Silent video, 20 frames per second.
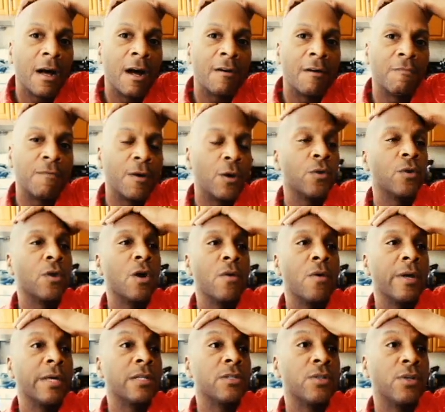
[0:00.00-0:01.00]
a vote
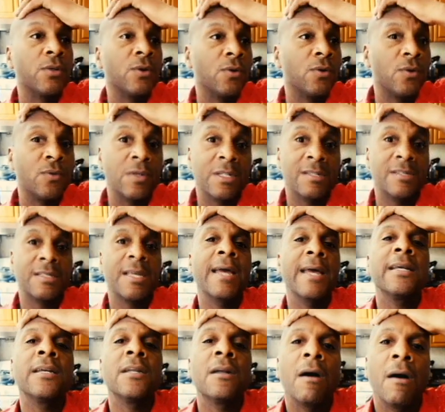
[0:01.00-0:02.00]
going to the
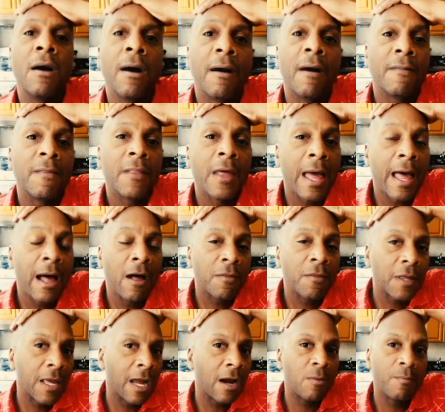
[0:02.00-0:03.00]
Senate on the
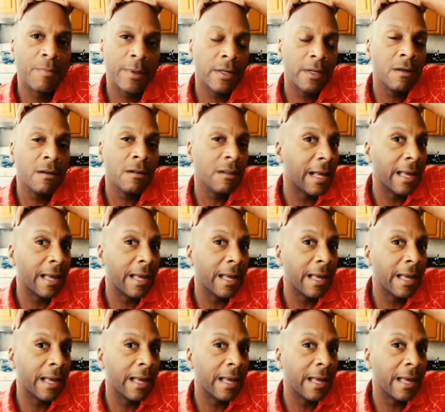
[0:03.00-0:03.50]
healthcare bill.